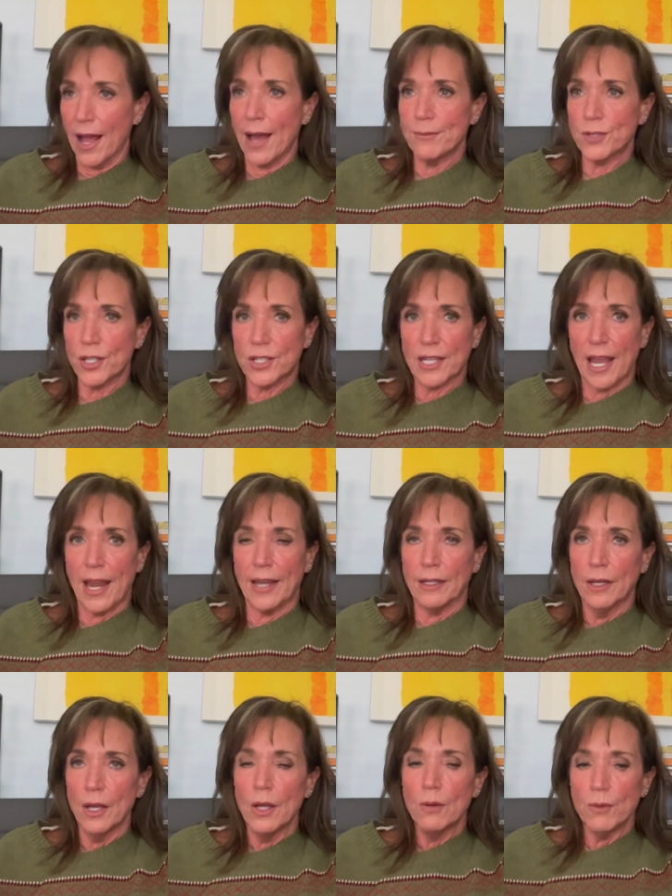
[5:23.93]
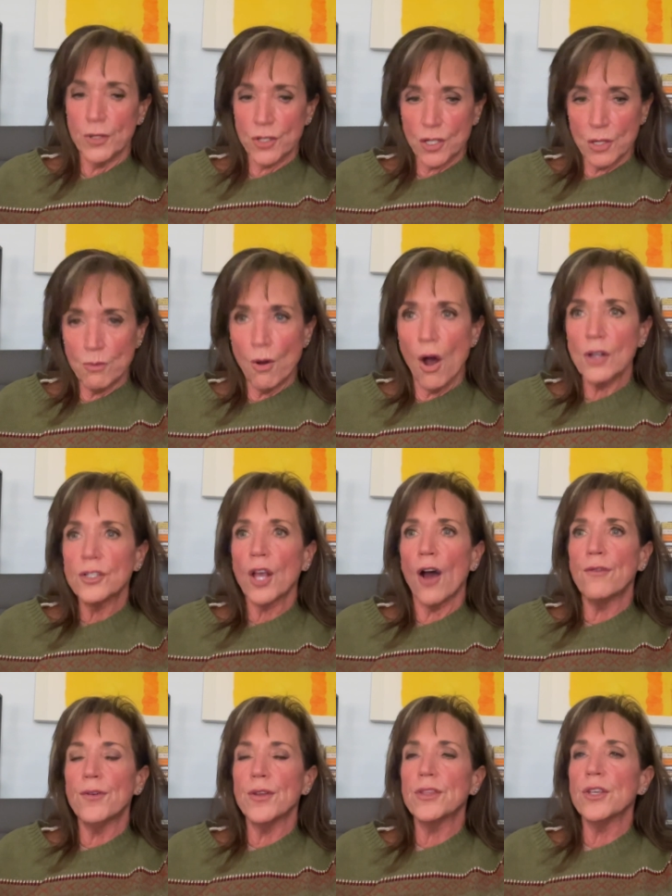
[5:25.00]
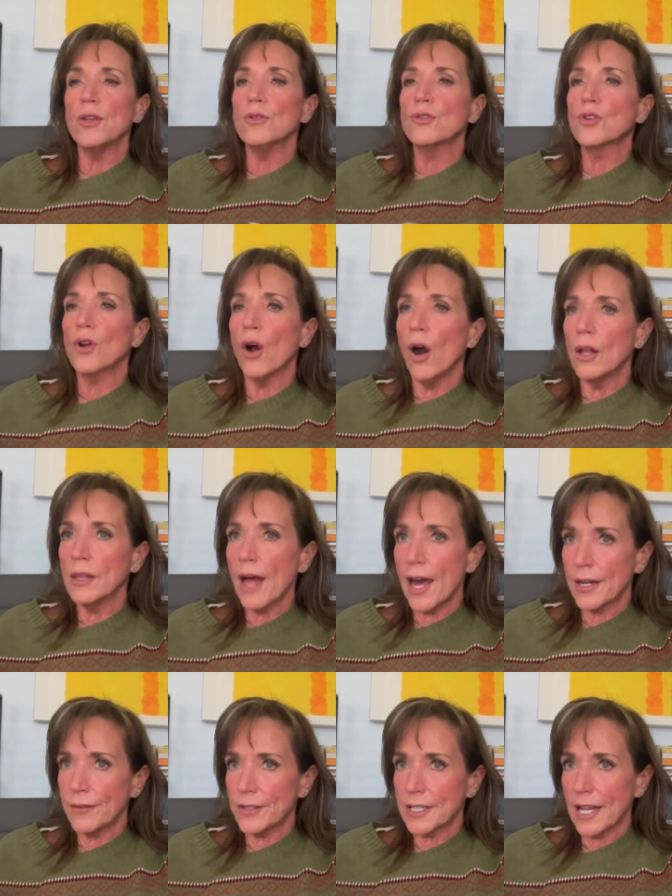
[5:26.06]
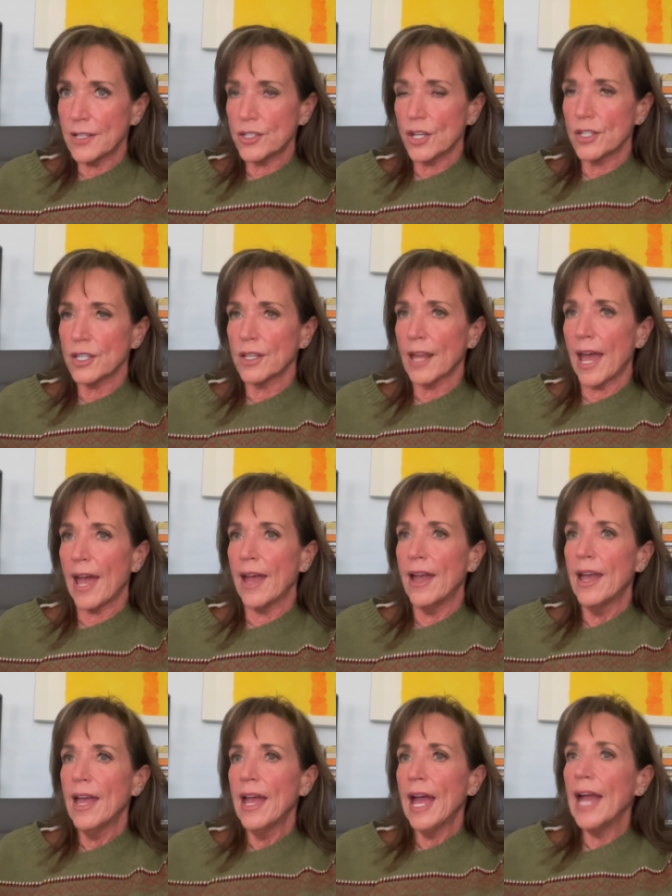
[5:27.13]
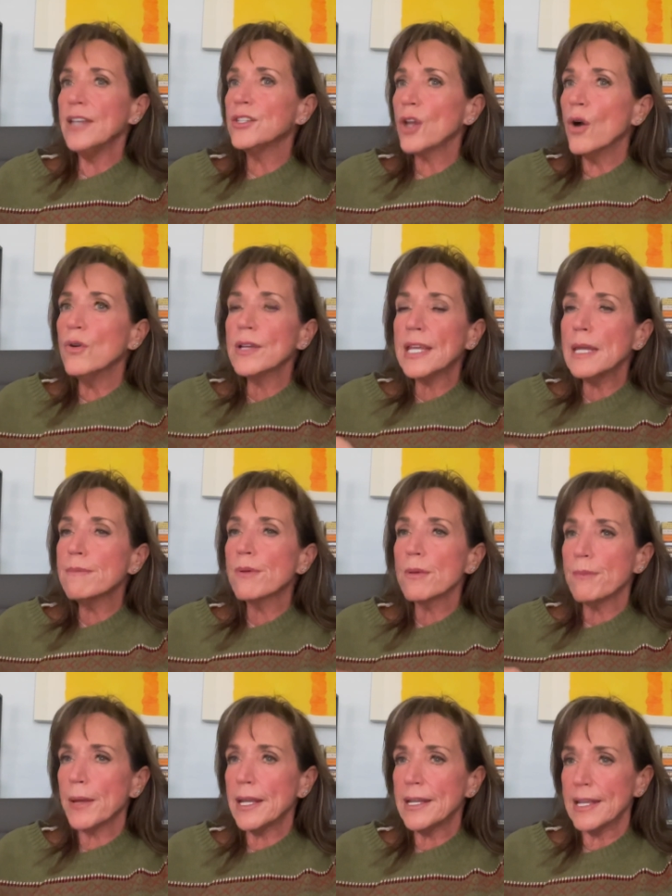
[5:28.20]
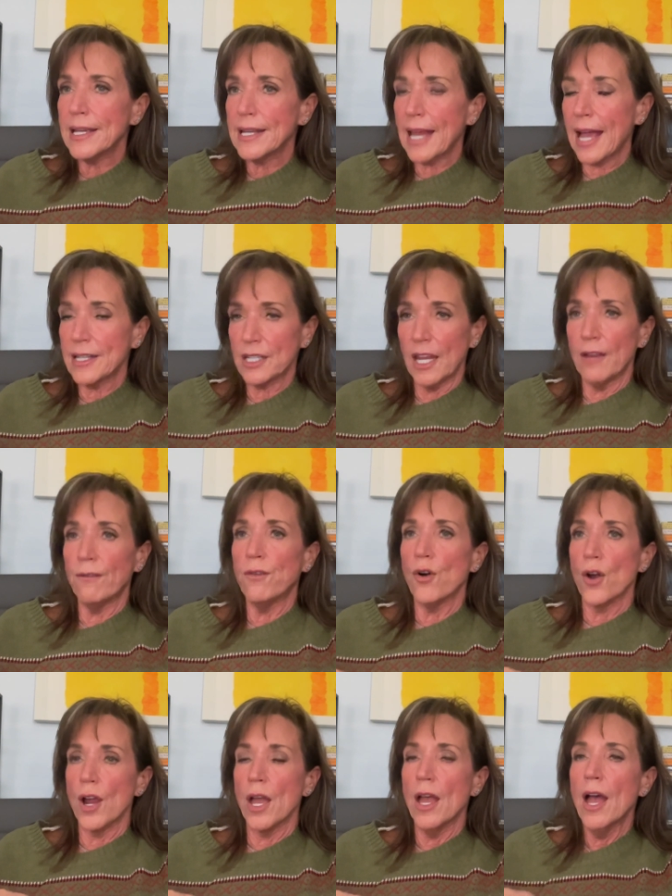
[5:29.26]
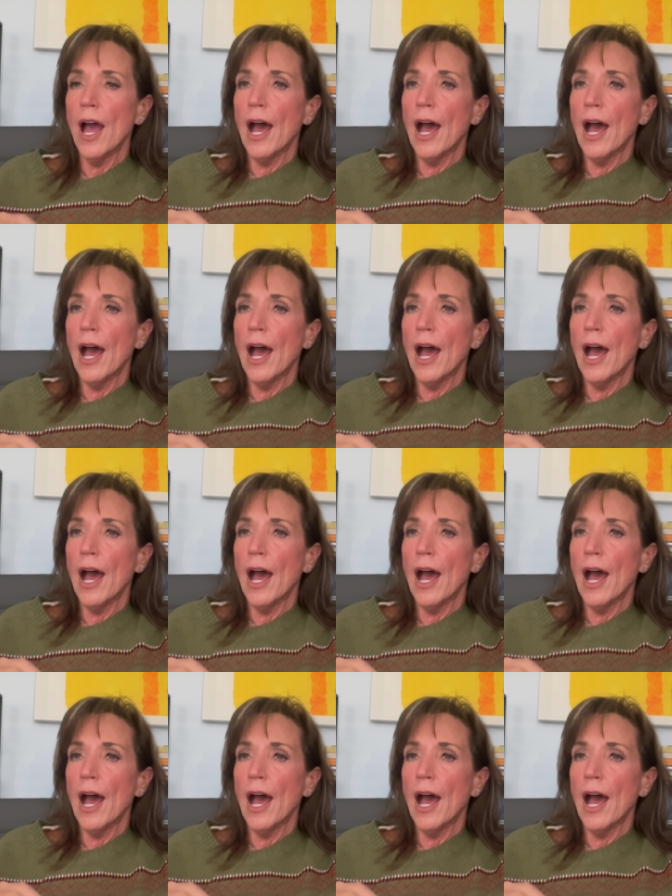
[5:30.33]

I'm just saying when she walks off with you, draw a lot of attention to that and don't keep repeating and asking for it.